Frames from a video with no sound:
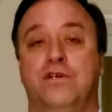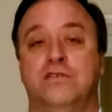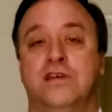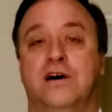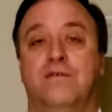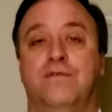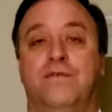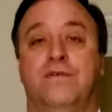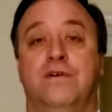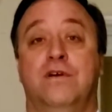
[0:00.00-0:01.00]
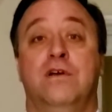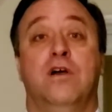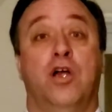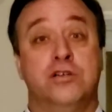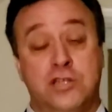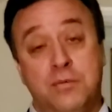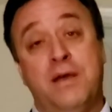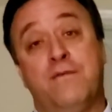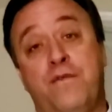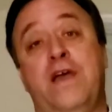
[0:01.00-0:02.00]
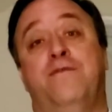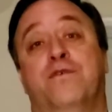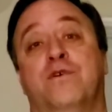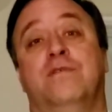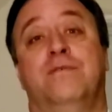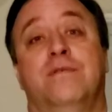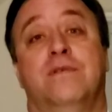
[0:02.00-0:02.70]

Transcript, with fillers: yourself? Are you still being faithful?